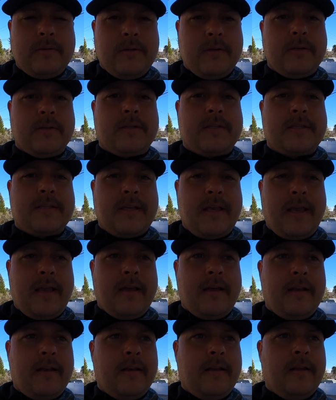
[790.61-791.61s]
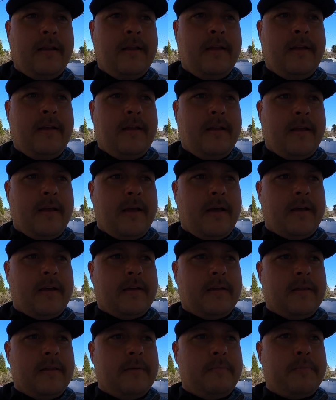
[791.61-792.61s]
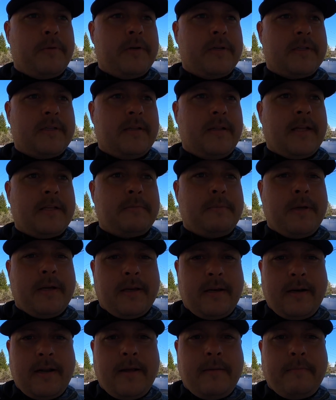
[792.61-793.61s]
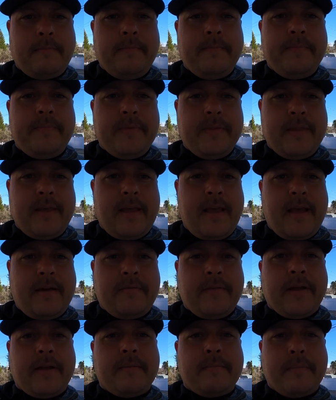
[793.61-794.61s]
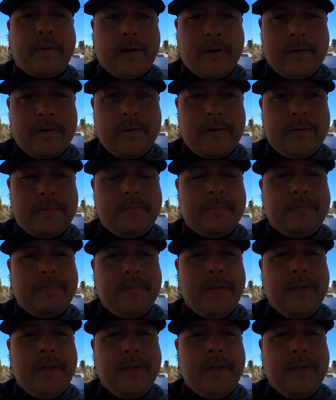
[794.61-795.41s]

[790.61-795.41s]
You could scan the person that's picking it up. They have like a barcode,